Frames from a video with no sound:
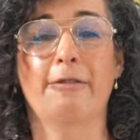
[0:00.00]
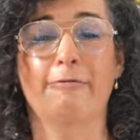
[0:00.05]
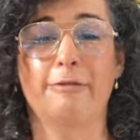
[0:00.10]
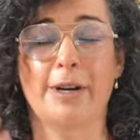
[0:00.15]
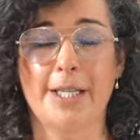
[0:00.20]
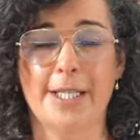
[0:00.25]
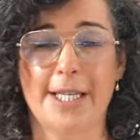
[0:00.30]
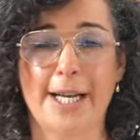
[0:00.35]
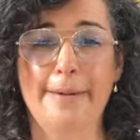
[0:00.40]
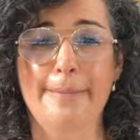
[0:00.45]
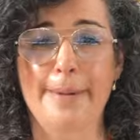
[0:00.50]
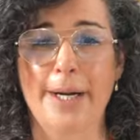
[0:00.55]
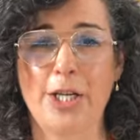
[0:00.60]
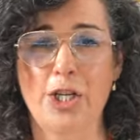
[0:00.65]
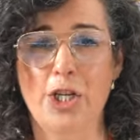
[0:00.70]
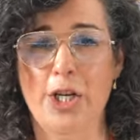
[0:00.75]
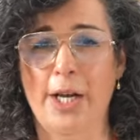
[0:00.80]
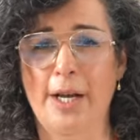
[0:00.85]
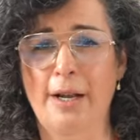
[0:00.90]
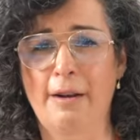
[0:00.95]
it run down my
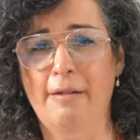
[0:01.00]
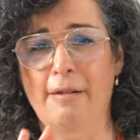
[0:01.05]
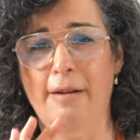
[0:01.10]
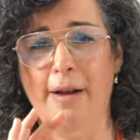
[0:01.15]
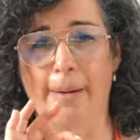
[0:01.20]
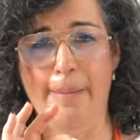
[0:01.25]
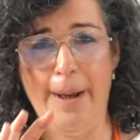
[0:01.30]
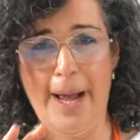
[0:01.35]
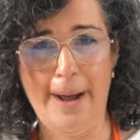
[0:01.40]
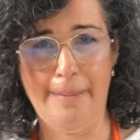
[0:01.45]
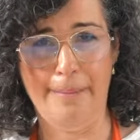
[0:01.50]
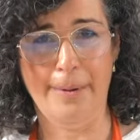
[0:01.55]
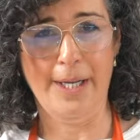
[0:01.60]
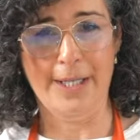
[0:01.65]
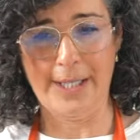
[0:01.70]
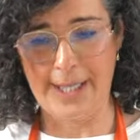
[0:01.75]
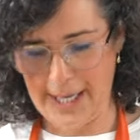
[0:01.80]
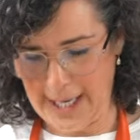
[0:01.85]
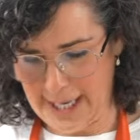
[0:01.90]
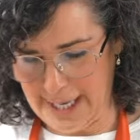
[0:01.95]
chin. I'm happy
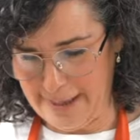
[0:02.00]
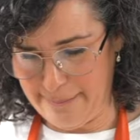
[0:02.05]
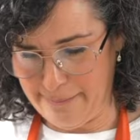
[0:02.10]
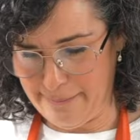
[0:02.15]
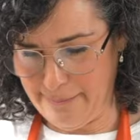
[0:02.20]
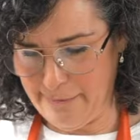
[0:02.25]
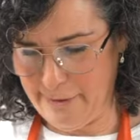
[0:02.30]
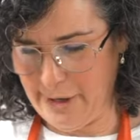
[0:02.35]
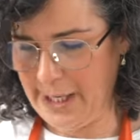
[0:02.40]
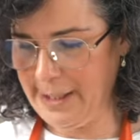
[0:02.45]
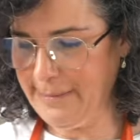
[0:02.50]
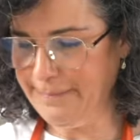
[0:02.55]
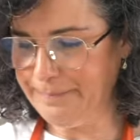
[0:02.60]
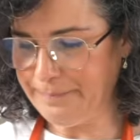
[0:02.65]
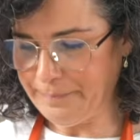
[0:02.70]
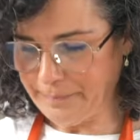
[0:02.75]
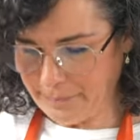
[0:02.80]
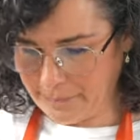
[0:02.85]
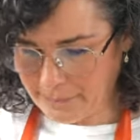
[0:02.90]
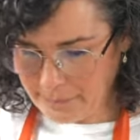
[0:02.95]
as a clam, right?
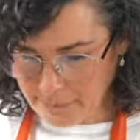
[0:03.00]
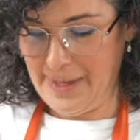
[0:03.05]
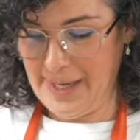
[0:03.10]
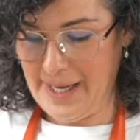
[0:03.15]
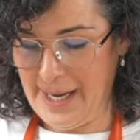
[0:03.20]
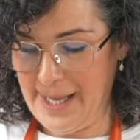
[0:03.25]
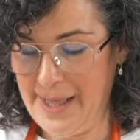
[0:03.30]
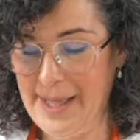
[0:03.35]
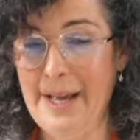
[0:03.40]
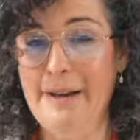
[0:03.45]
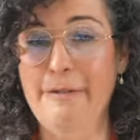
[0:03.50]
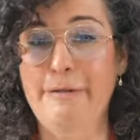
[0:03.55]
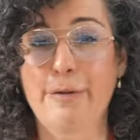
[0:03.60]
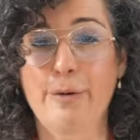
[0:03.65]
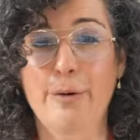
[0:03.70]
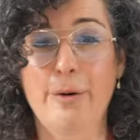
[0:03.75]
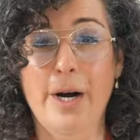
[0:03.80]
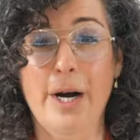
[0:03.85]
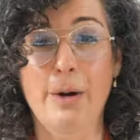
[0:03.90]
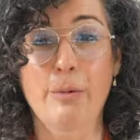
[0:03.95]
And
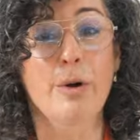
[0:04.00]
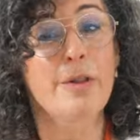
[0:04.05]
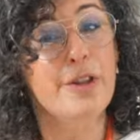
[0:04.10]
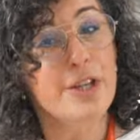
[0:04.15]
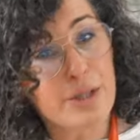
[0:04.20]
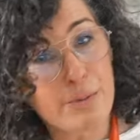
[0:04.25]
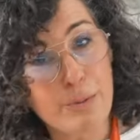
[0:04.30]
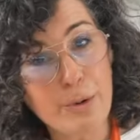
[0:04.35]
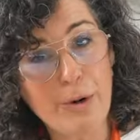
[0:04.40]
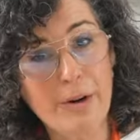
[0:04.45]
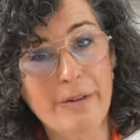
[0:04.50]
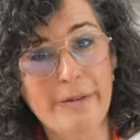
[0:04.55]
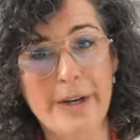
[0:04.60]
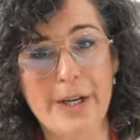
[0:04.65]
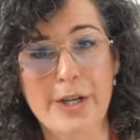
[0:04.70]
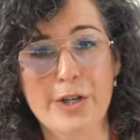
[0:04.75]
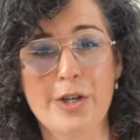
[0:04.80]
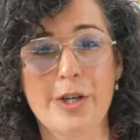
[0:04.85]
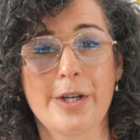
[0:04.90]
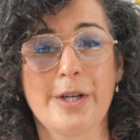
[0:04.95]
therefore, I want the smaller
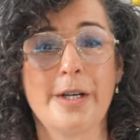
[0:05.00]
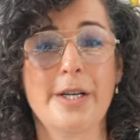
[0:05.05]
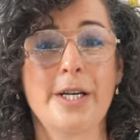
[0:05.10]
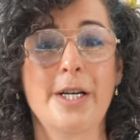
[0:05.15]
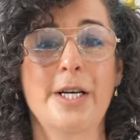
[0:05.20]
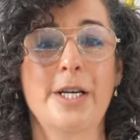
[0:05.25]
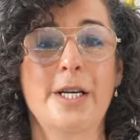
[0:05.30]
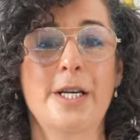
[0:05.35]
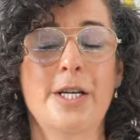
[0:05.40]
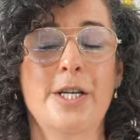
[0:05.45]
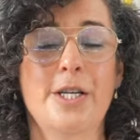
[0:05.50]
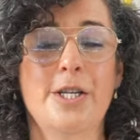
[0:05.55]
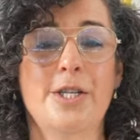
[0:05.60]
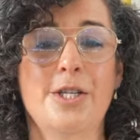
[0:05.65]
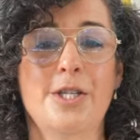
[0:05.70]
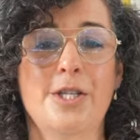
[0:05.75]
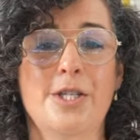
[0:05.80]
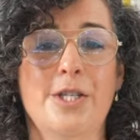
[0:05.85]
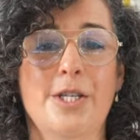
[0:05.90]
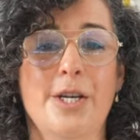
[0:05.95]
version
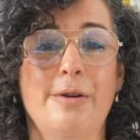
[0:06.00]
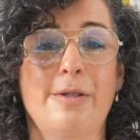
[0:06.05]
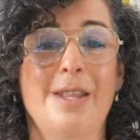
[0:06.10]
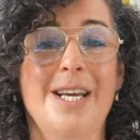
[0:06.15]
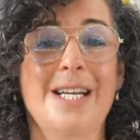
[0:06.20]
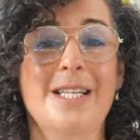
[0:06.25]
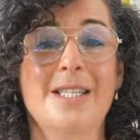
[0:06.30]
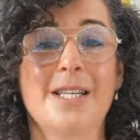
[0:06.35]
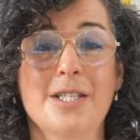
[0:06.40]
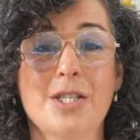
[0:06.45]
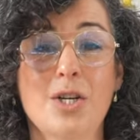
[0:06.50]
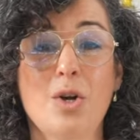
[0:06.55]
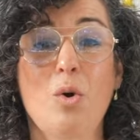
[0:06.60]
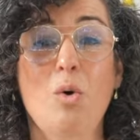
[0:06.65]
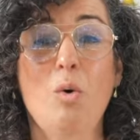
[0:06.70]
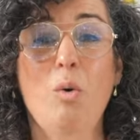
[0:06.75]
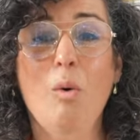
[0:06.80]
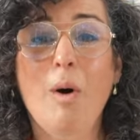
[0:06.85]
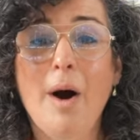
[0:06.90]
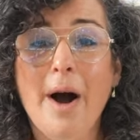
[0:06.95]
so that it doesn't
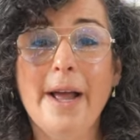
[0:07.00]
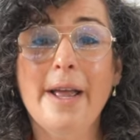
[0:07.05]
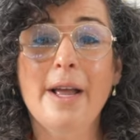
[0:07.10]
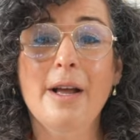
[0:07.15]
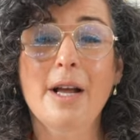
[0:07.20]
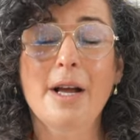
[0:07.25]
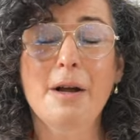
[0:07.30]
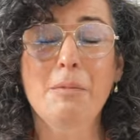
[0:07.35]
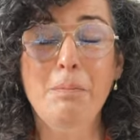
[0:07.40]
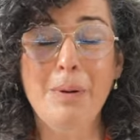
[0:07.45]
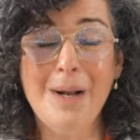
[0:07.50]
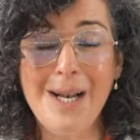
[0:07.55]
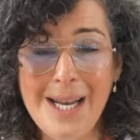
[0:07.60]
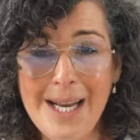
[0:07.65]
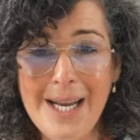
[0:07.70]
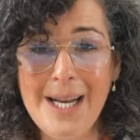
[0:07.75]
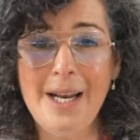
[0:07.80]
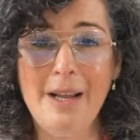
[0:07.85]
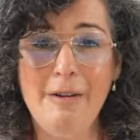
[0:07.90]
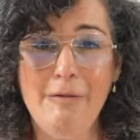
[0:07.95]
quite
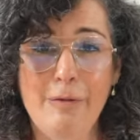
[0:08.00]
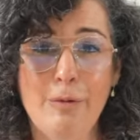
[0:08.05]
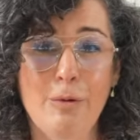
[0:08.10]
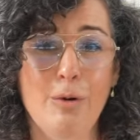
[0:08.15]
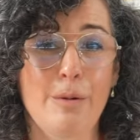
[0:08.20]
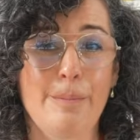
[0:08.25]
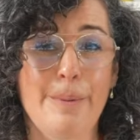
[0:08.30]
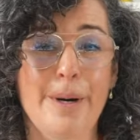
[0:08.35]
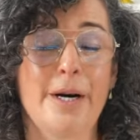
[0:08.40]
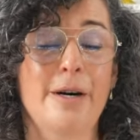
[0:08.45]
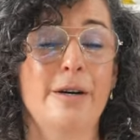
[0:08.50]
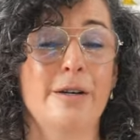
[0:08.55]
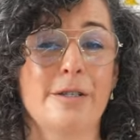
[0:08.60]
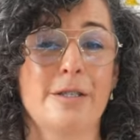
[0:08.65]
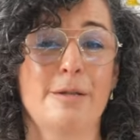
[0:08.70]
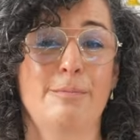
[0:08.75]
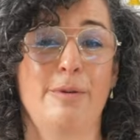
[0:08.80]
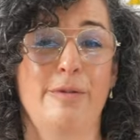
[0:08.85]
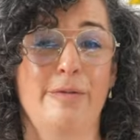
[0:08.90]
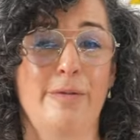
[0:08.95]
completely fall
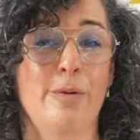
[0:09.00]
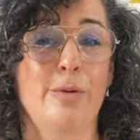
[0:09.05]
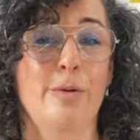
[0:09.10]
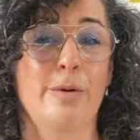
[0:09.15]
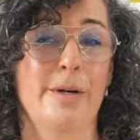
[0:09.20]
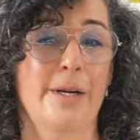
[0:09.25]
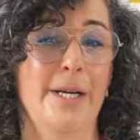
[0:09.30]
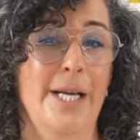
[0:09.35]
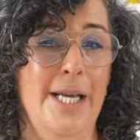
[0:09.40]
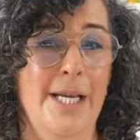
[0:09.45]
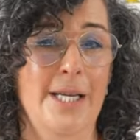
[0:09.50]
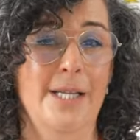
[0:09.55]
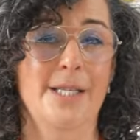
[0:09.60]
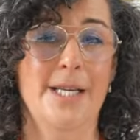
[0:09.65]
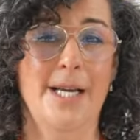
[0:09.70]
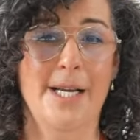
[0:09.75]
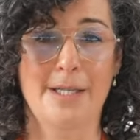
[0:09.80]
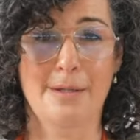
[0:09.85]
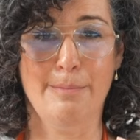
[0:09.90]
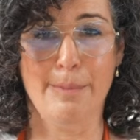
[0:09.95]
apart before it
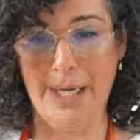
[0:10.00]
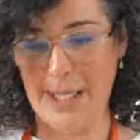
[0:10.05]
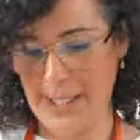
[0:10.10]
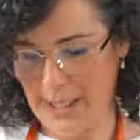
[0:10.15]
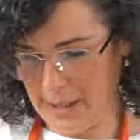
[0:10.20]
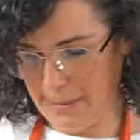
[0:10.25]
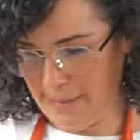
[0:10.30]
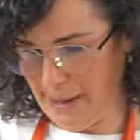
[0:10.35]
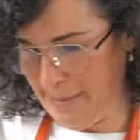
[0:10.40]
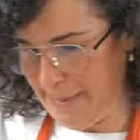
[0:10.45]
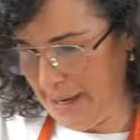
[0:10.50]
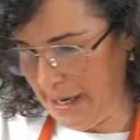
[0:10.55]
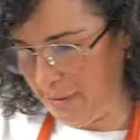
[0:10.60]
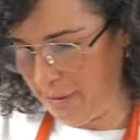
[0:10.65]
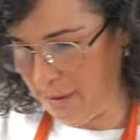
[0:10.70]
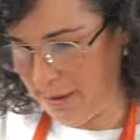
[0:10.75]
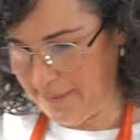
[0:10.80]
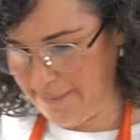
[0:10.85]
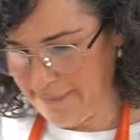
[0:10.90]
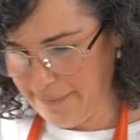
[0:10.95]
has made it to my
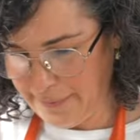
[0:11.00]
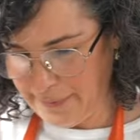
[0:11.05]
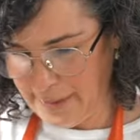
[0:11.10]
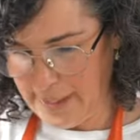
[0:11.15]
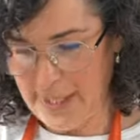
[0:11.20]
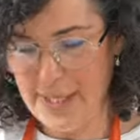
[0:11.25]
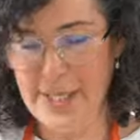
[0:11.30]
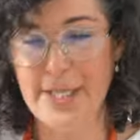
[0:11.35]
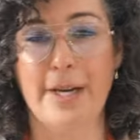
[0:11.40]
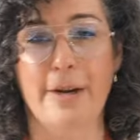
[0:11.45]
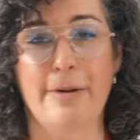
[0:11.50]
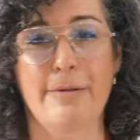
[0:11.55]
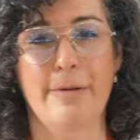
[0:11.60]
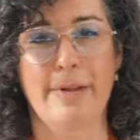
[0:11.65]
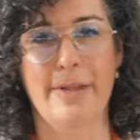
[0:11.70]
mouth. So